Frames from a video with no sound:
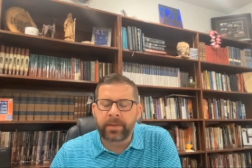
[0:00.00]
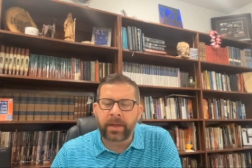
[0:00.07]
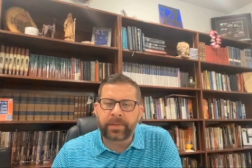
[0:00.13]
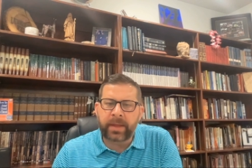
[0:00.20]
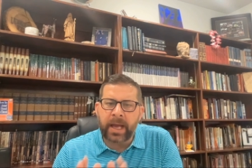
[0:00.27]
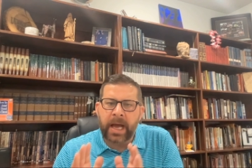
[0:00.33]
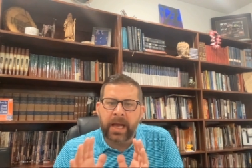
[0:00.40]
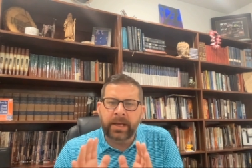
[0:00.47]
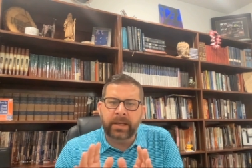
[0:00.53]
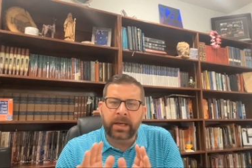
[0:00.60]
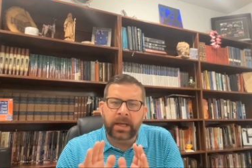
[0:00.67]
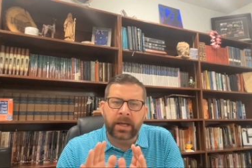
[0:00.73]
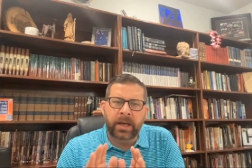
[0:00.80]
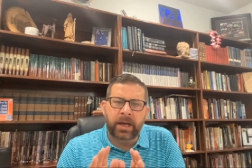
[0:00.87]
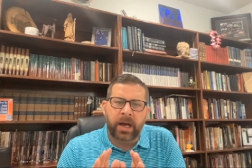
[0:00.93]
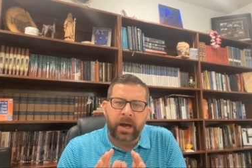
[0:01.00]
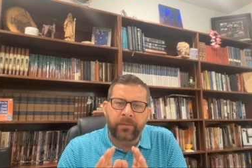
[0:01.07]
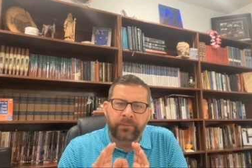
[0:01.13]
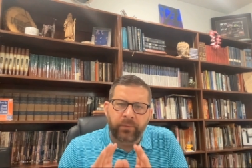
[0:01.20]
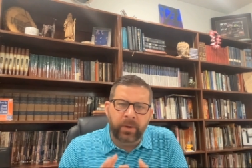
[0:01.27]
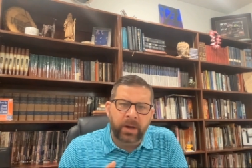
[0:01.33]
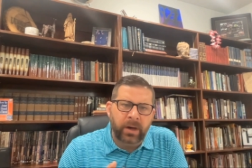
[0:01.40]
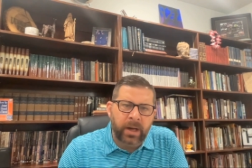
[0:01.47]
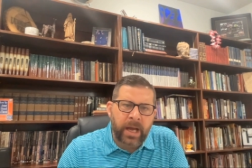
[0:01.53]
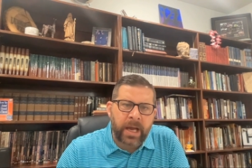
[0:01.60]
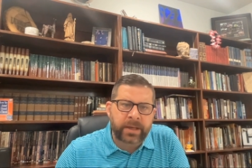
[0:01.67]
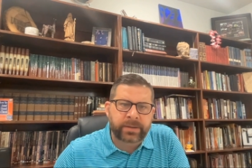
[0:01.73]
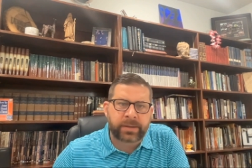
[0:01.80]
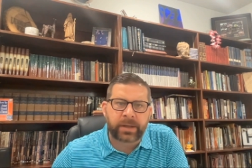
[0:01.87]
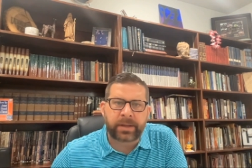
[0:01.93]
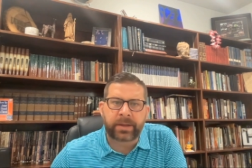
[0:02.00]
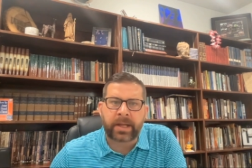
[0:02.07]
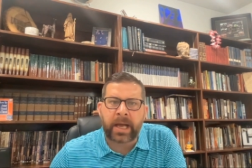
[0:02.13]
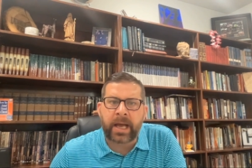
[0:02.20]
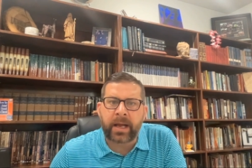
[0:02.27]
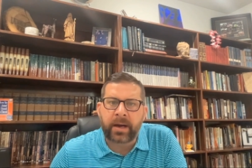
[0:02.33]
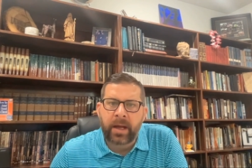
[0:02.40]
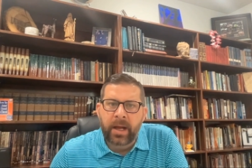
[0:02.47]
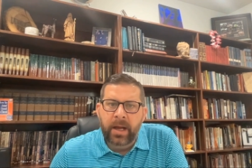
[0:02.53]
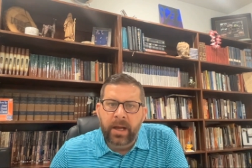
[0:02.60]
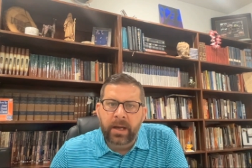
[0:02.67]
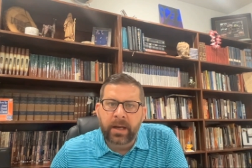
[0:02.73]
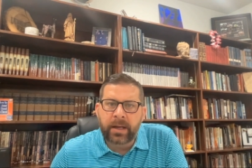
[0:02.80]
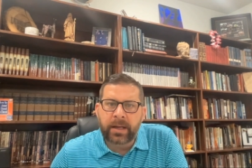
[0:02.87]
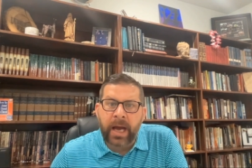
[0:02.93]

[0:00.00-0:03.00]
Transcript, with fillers: the, the idea of realizing that uh,